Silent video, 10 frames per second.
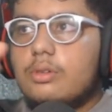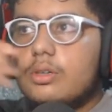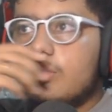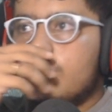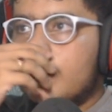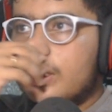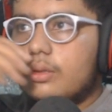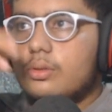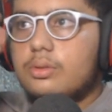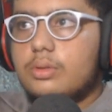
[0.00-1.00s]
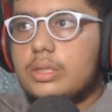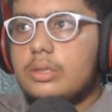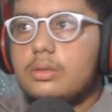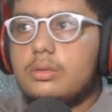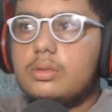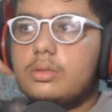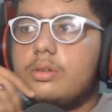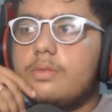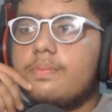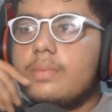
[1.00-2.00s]
to make you wrote it out.
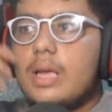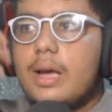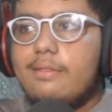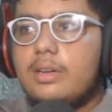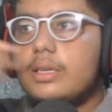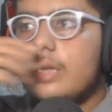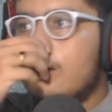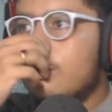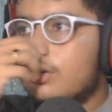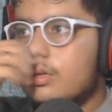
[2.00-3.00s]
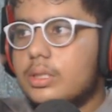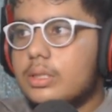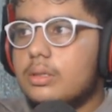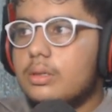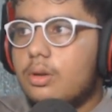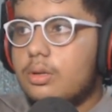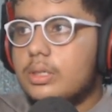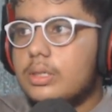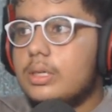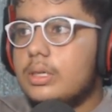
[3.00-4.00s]
So I will tell you logic
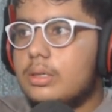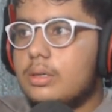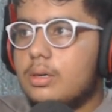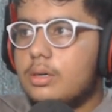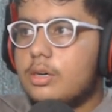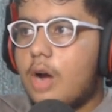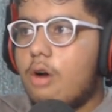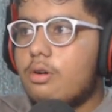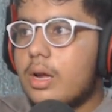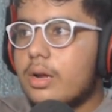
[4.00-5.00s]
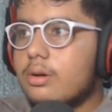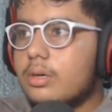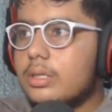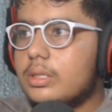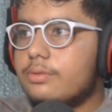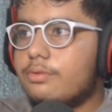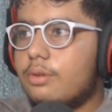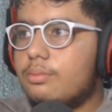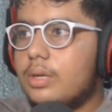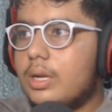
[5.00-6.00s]
that how I got this
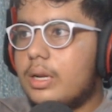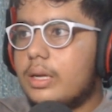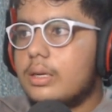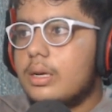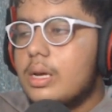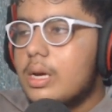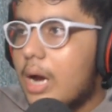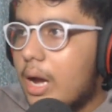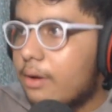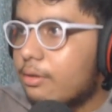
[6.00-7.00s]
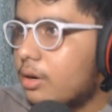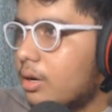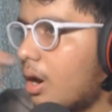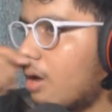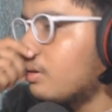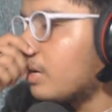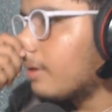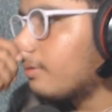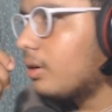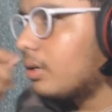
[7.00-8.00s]
formula. Like I have
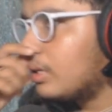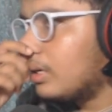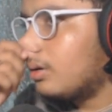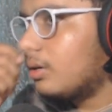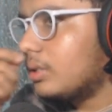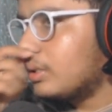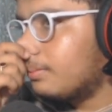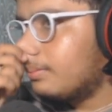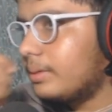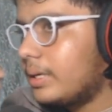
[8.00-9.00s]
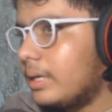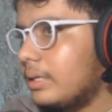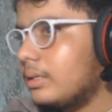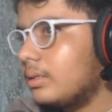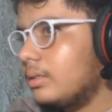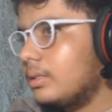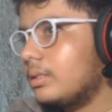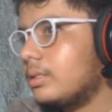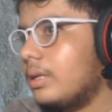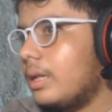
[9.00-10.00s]
got the logic behind
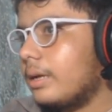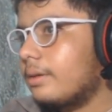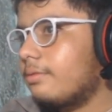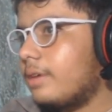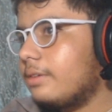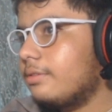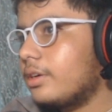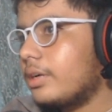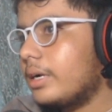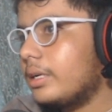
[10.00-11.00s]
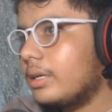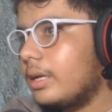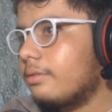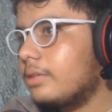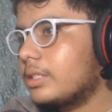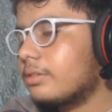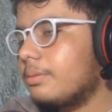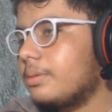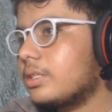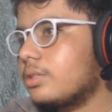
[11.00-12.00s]
this. Like why we are adding like 1
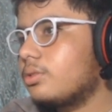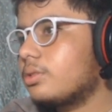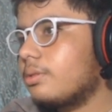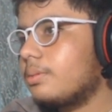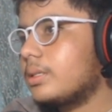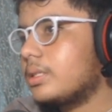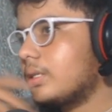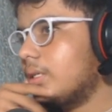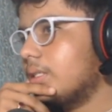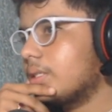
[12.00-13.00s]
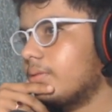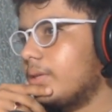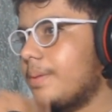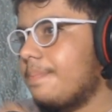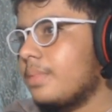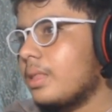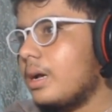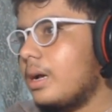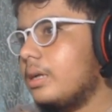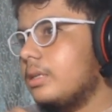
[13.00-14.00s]
square plus 2 square plus 3 square,
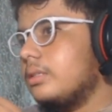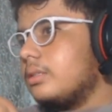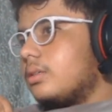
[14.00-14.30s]
and